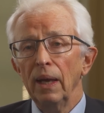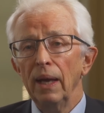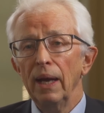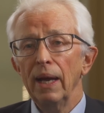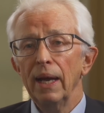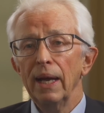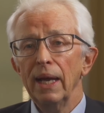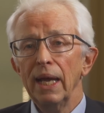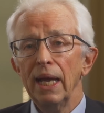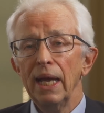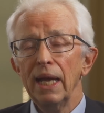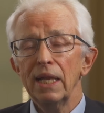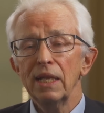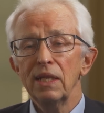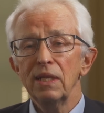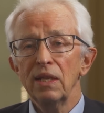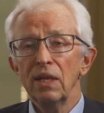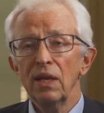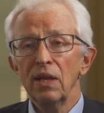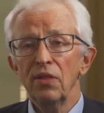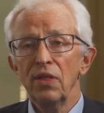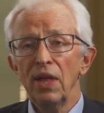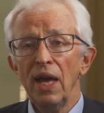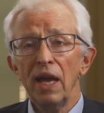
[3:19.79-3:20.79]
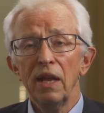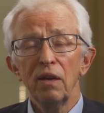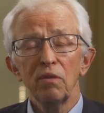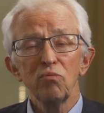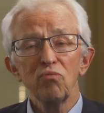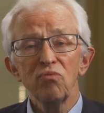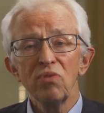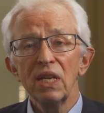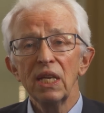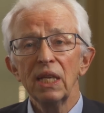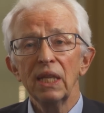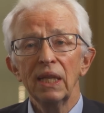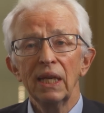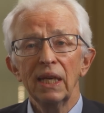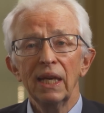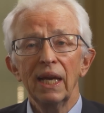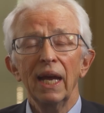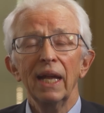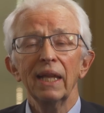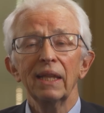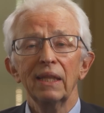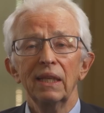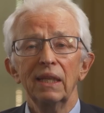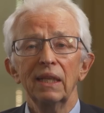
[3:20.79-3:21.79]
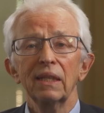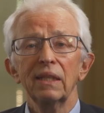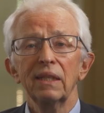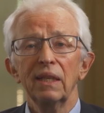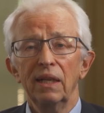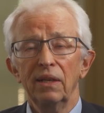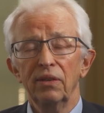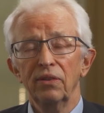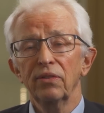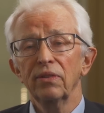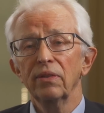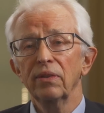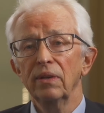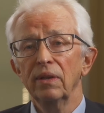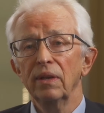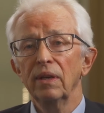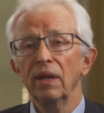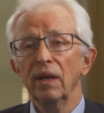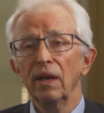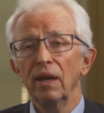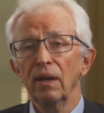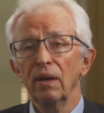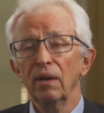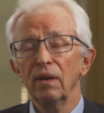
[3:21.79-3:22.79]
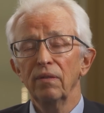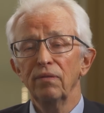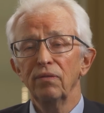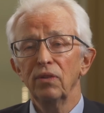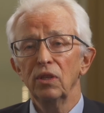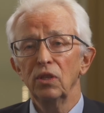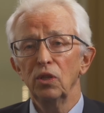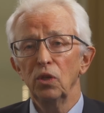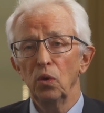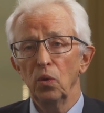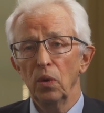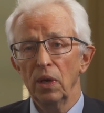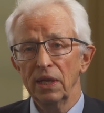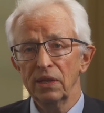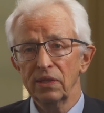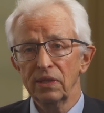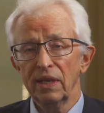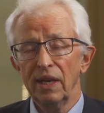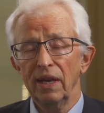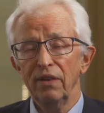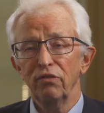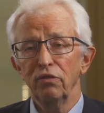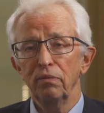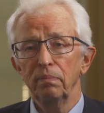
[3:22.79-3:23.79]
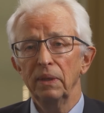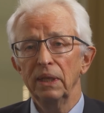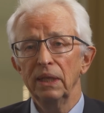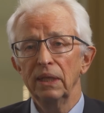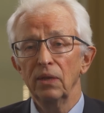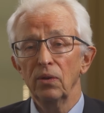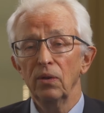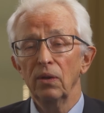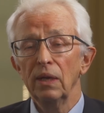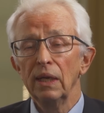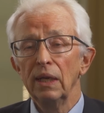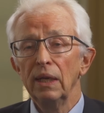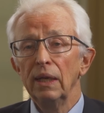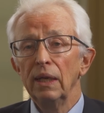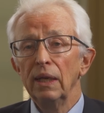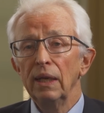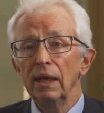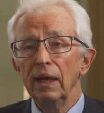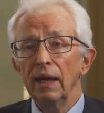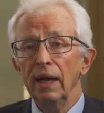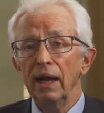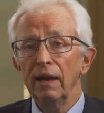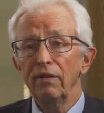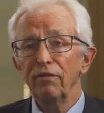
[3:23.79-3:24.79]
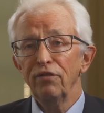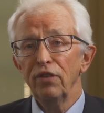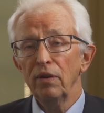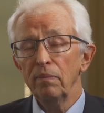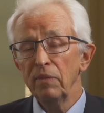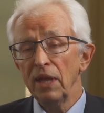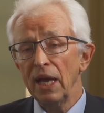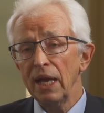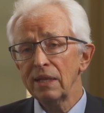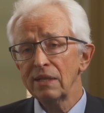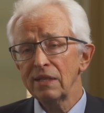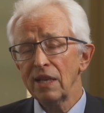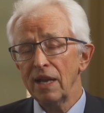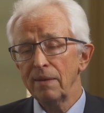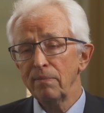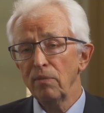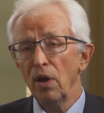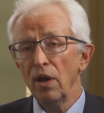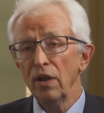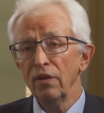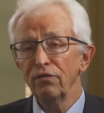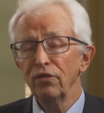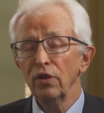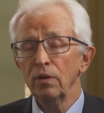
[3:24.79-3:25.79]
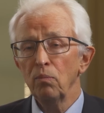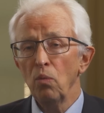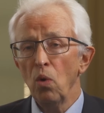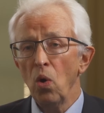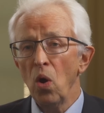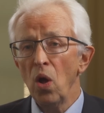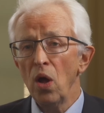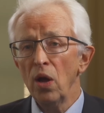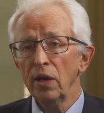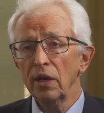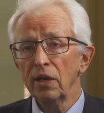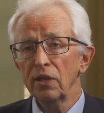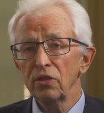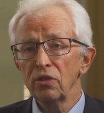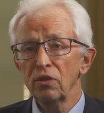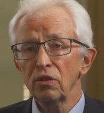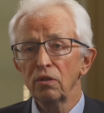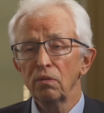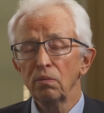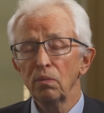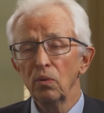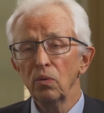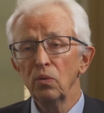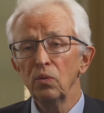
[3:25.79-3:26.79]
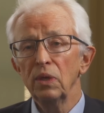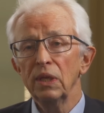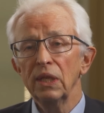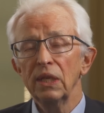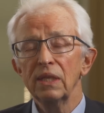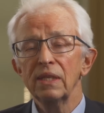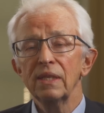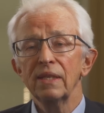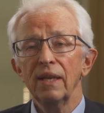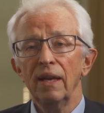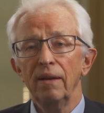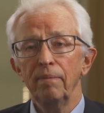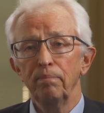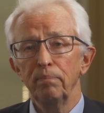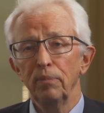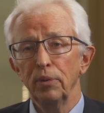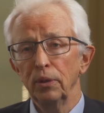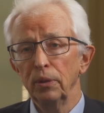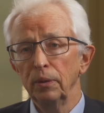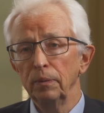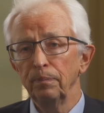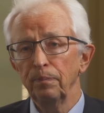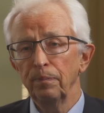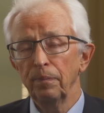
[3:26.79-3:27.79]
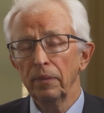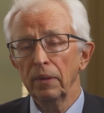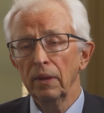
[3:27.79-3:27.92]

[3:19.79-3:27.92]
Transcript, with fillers: Uh, and that really got the attention uh, of the US government. And from that time on, from August through December